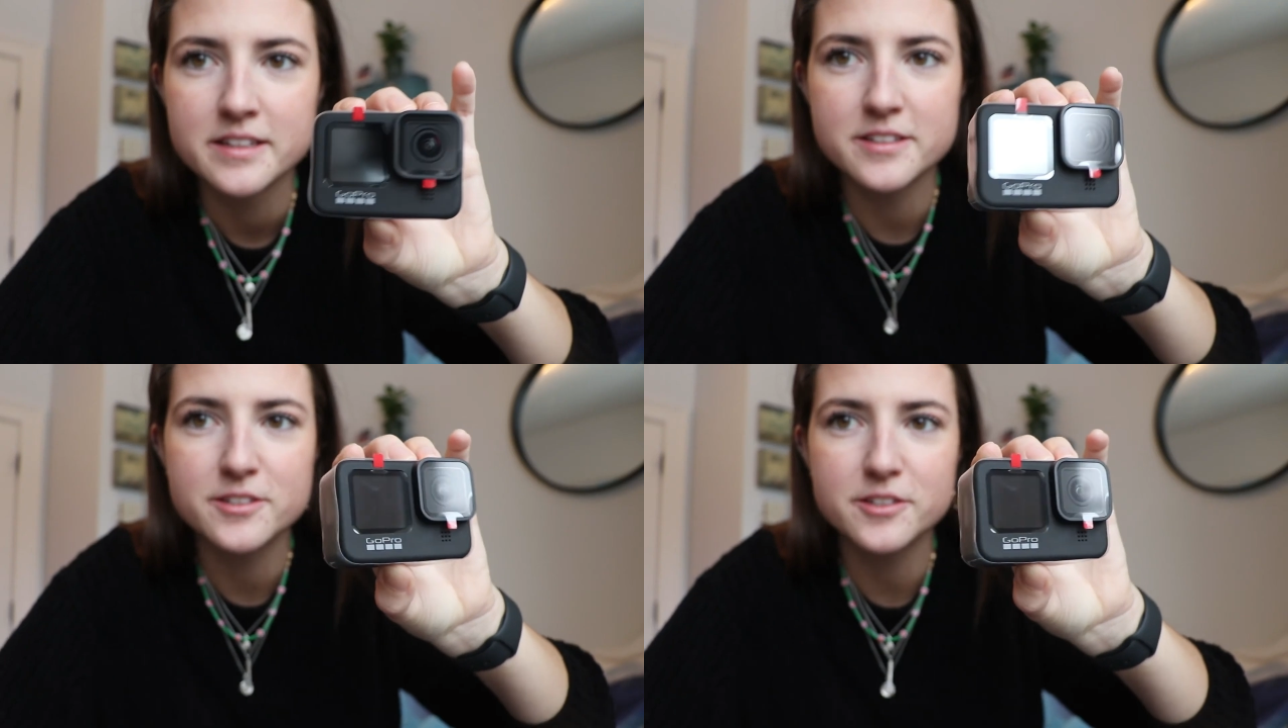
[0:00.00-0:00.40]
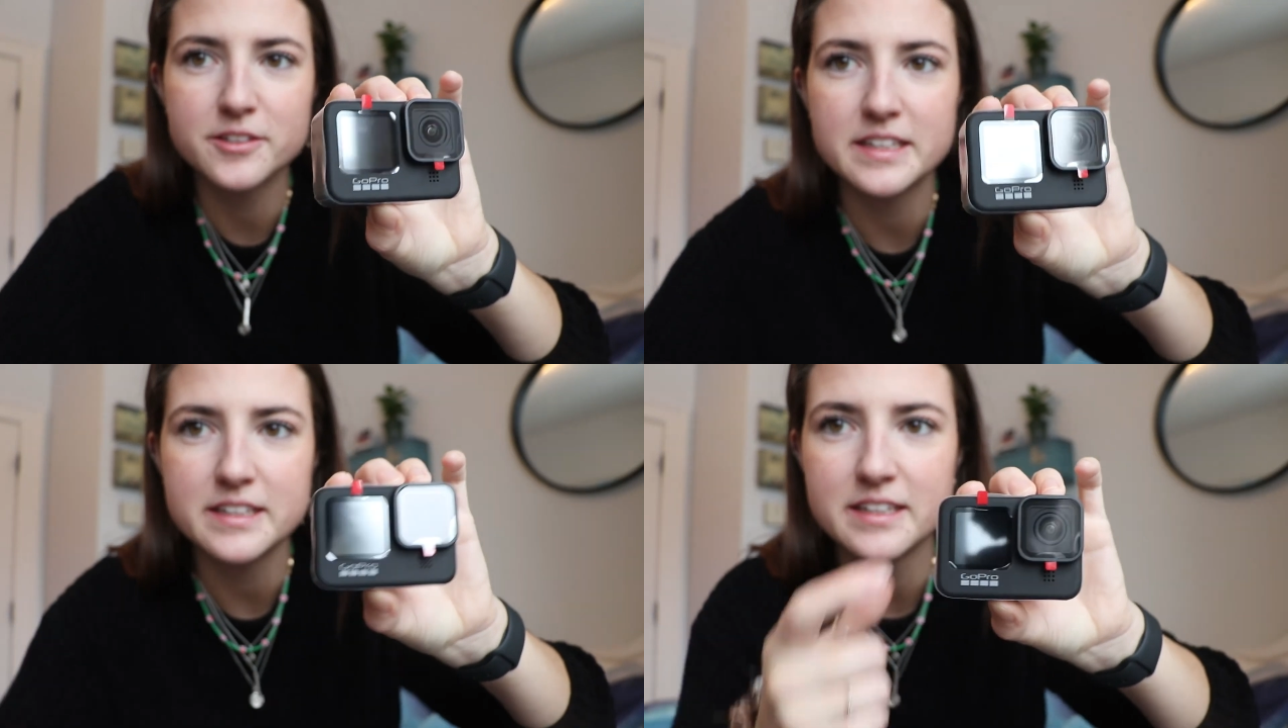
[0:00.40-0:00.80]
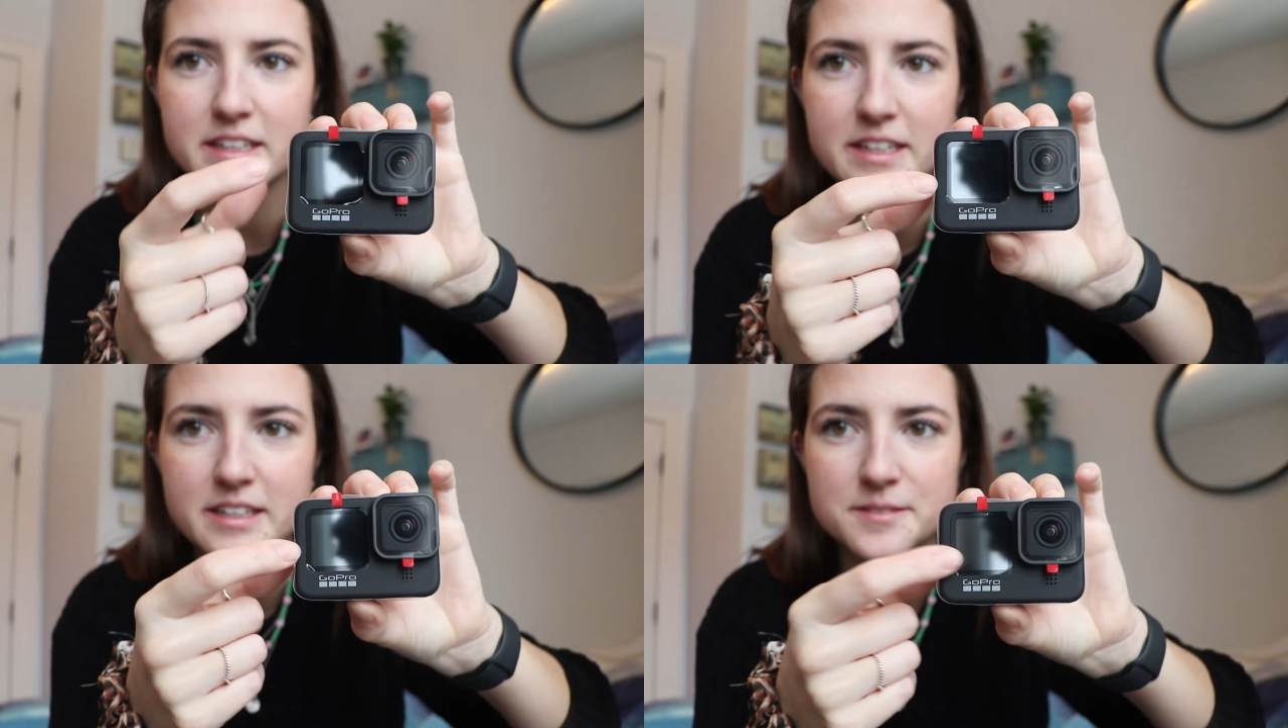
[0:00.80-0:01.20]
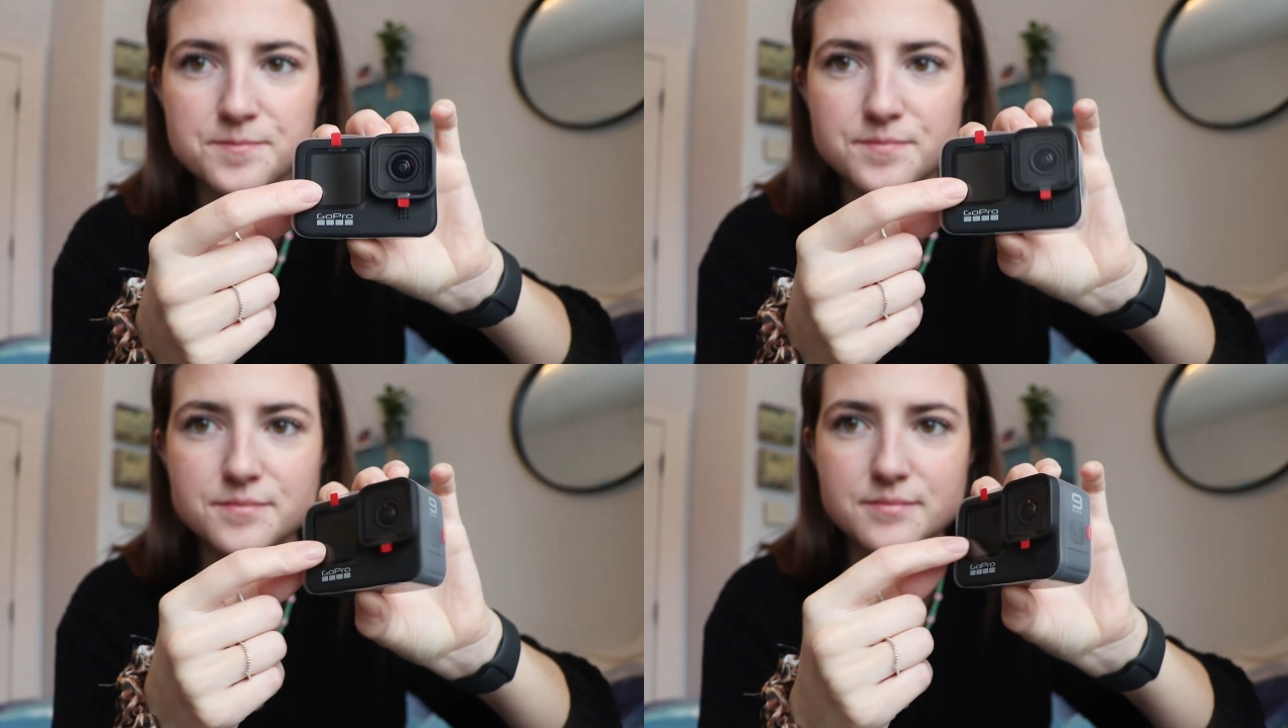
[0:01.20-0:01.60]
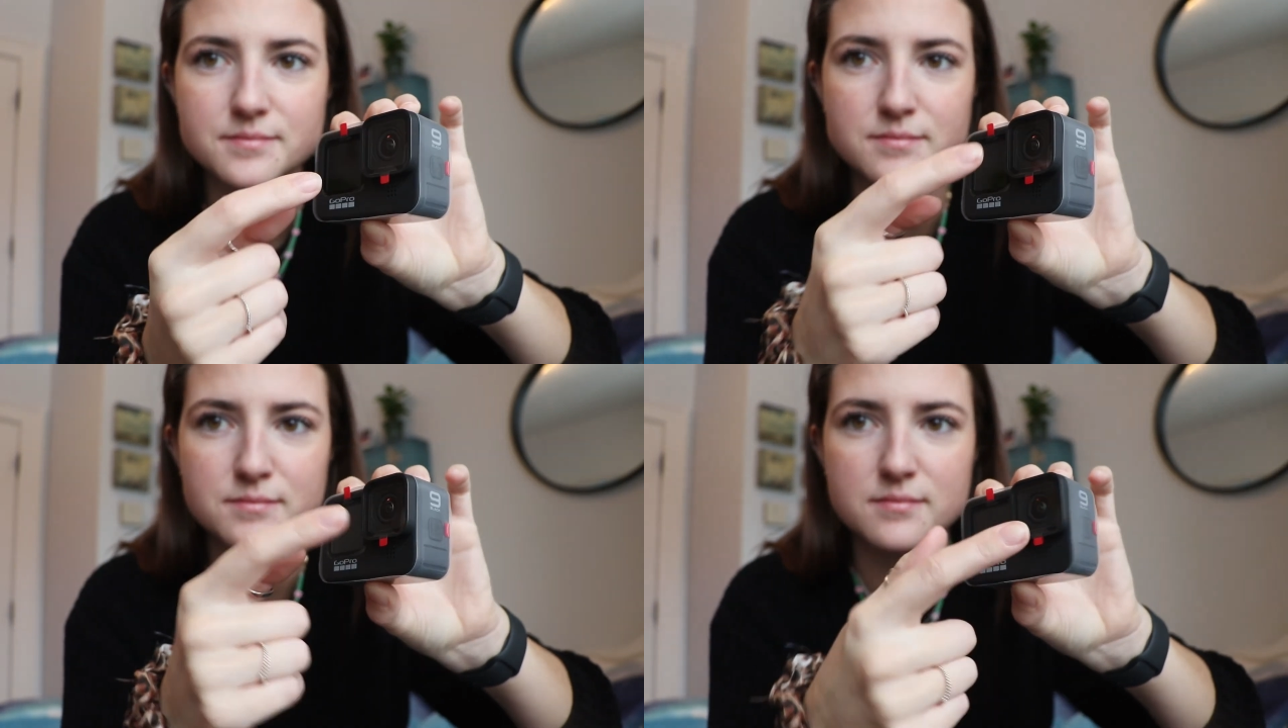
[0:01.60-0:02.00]
Screen here.
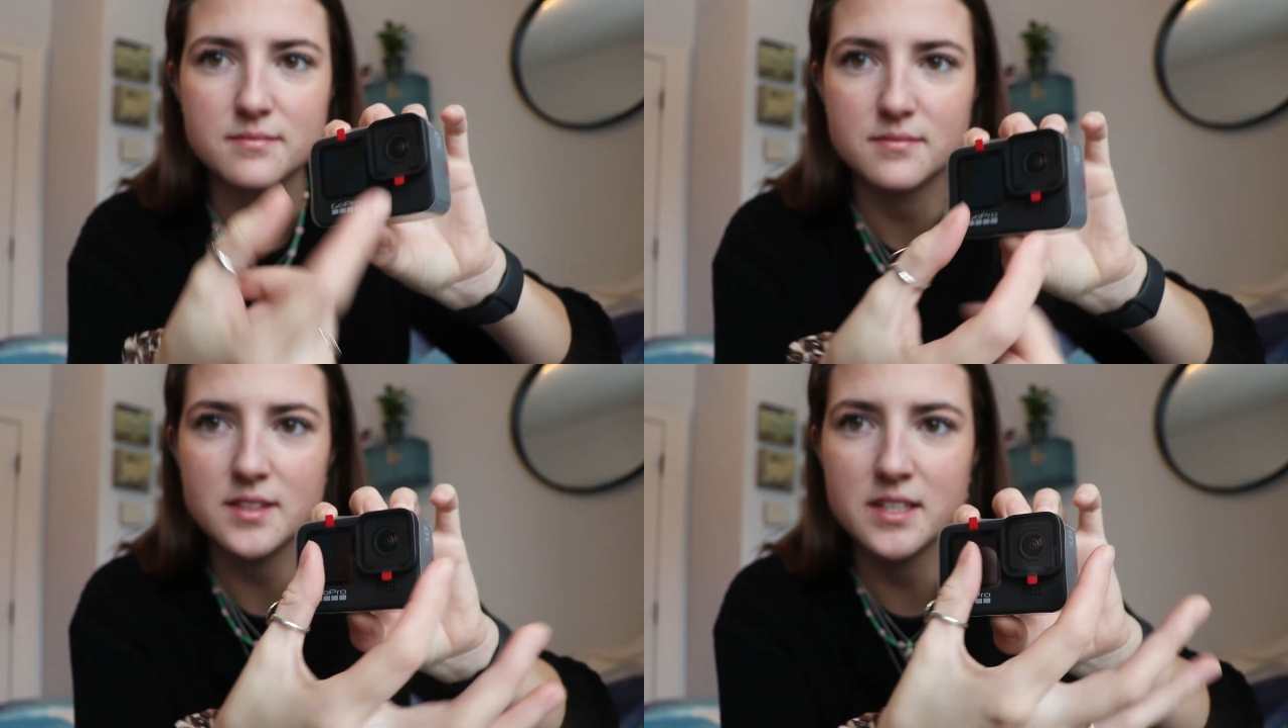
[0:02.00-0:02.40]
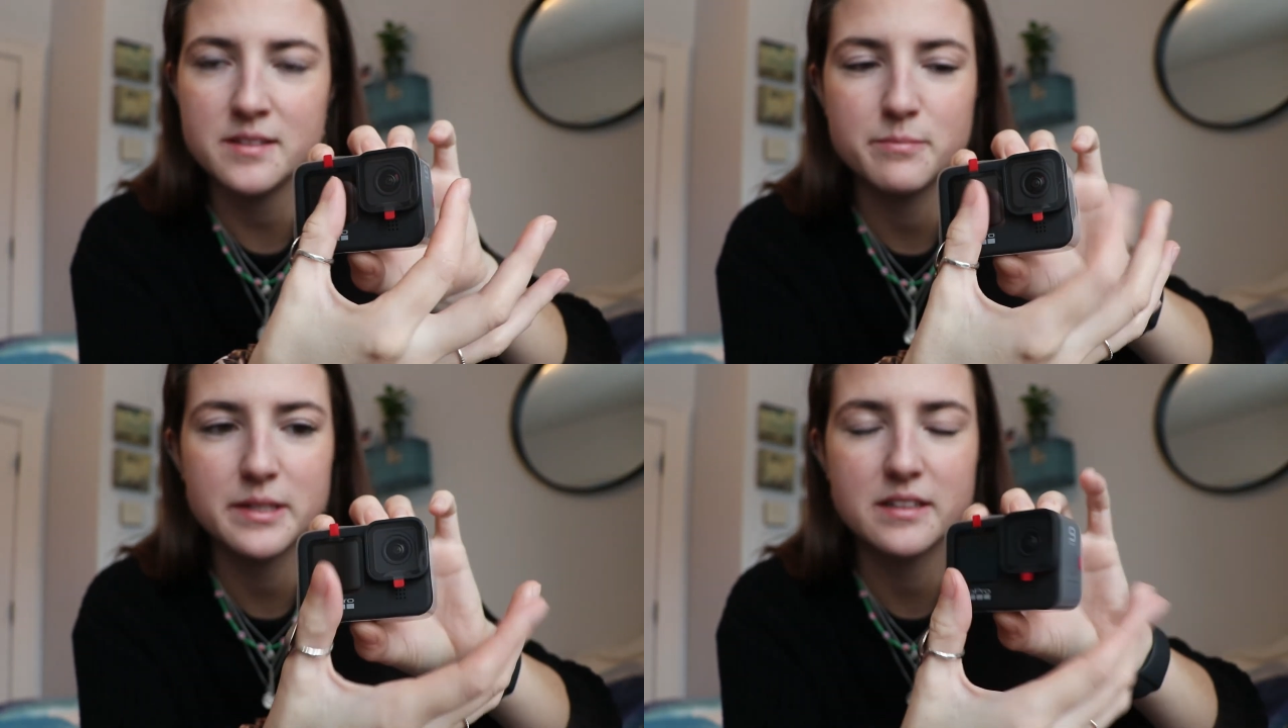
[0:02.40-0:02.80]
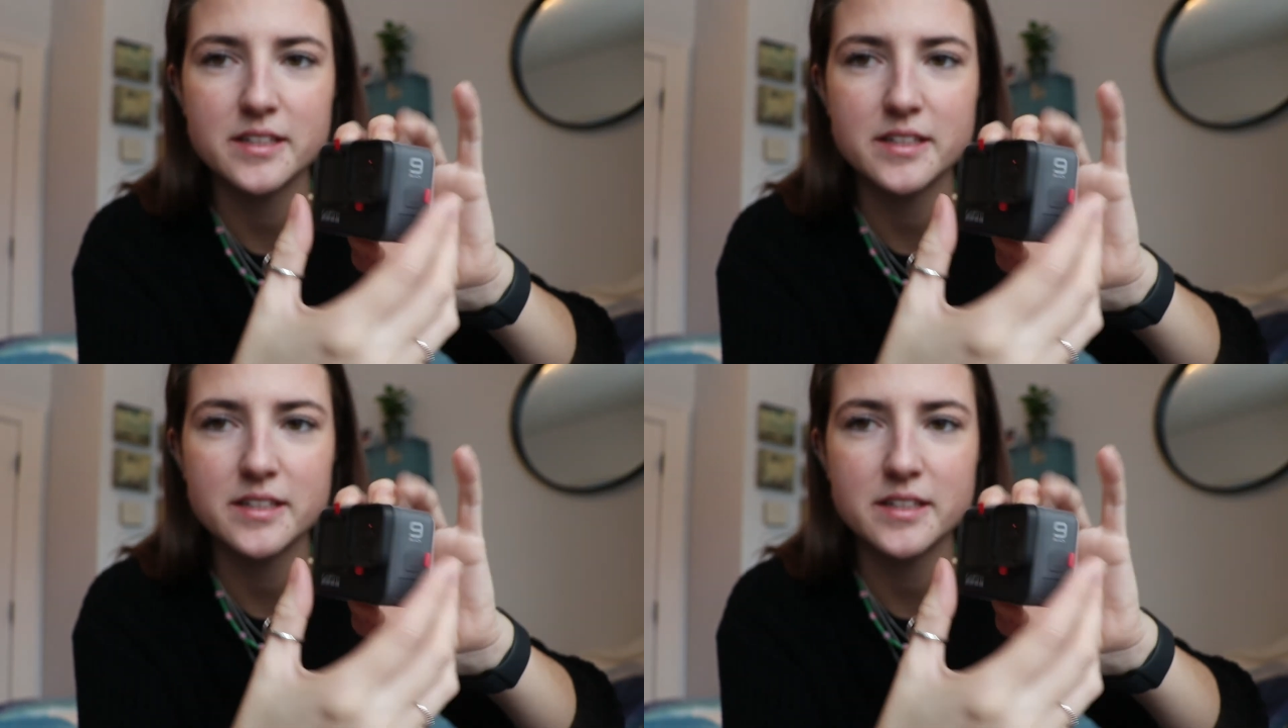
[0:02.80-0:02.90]
Big